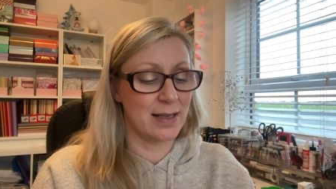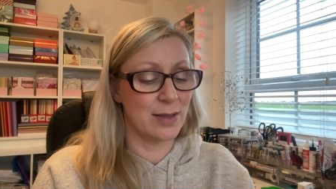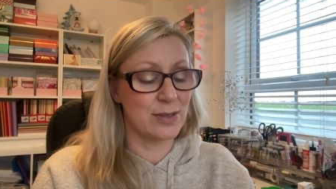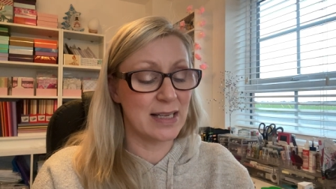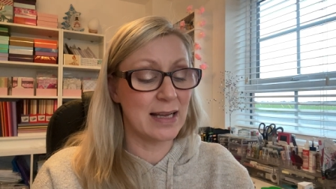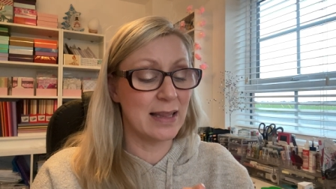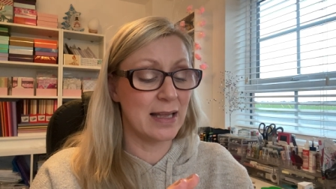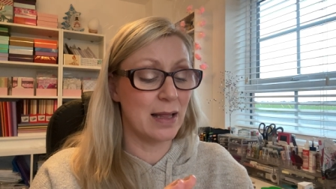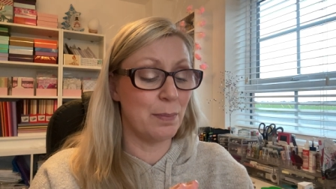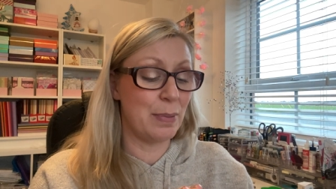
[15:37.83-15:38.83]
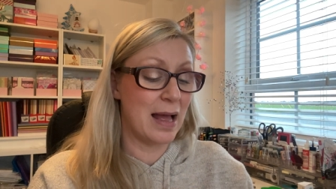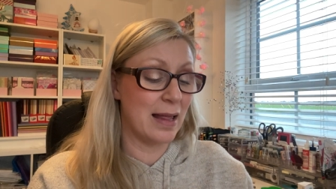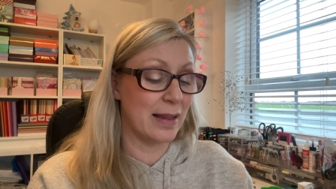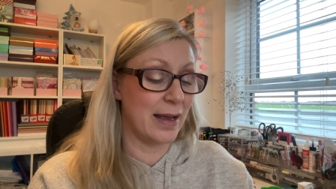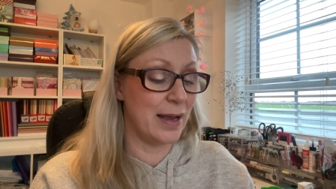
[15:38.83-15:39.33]
It looks like a little
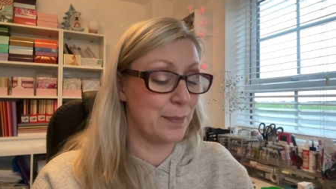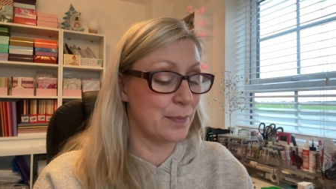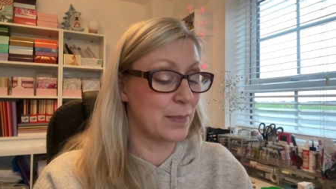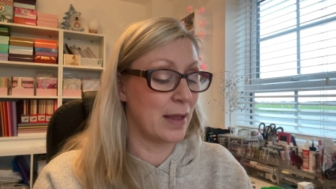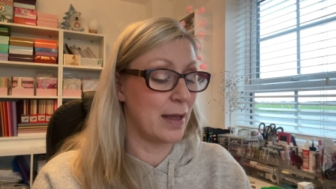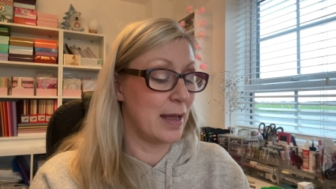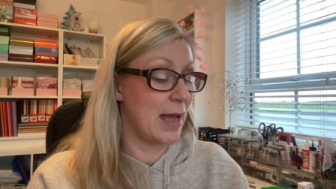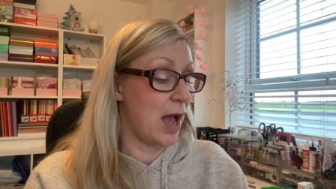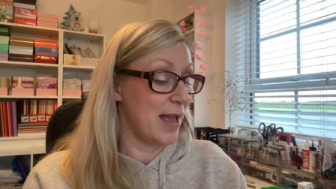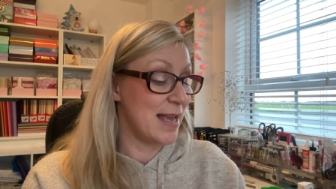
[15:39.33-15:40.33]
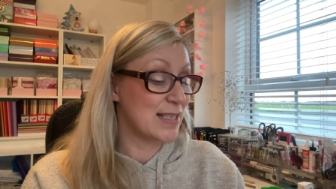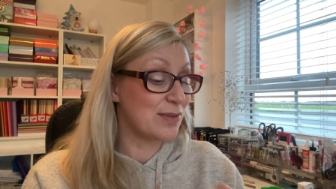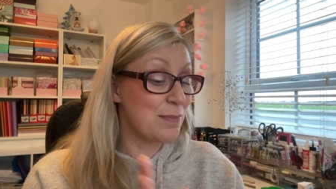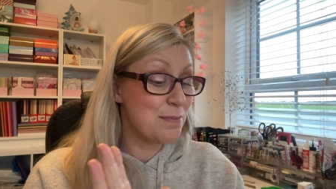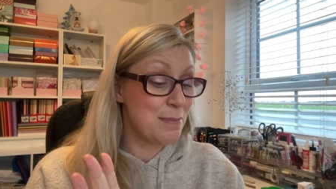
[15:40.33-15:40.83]
palette. It's
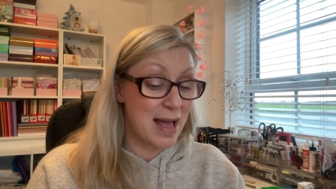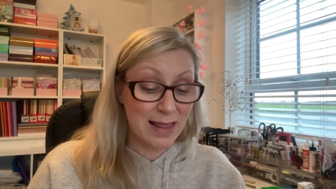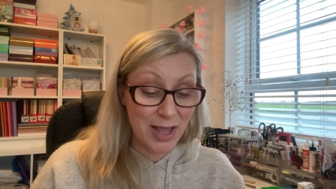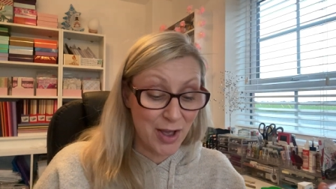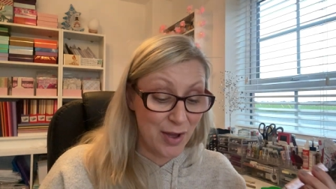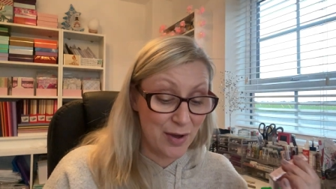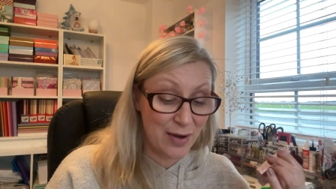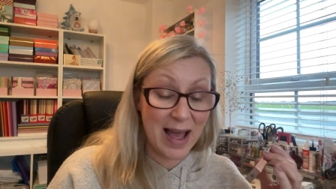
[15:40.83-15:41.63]
from Mellow.